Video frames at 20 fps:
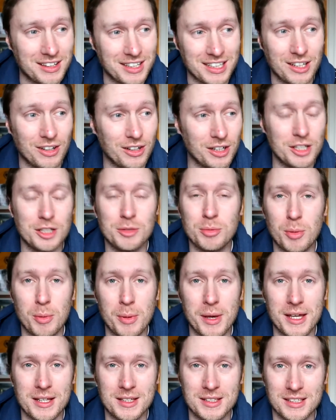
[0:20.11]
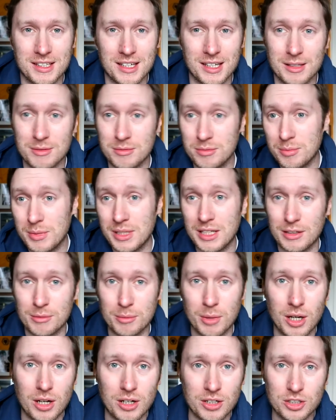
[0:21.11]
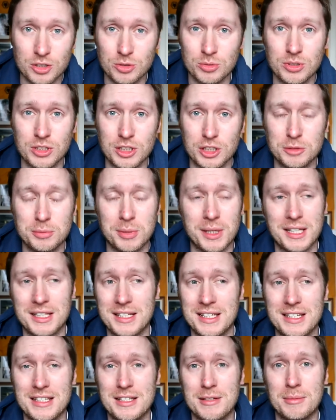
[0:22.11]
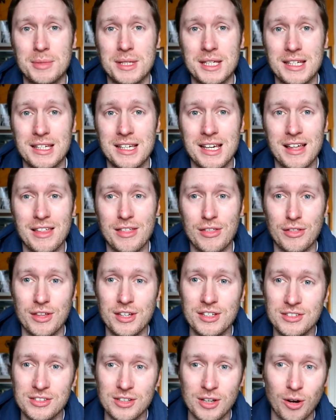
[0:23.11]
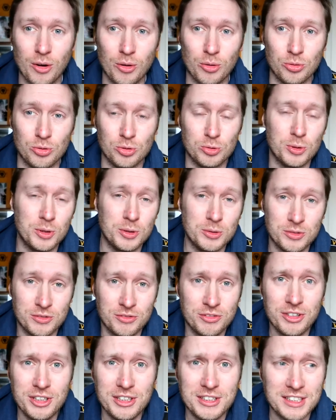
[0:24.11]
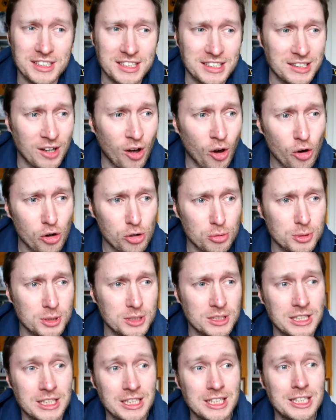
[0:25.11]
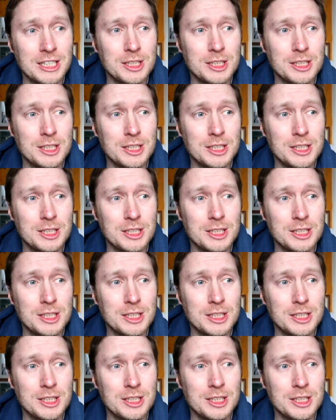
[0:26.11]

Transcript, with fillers: I think I underprepared today, middle of March. You wouldn't expect it to be this cold, but it was freezing and horrible.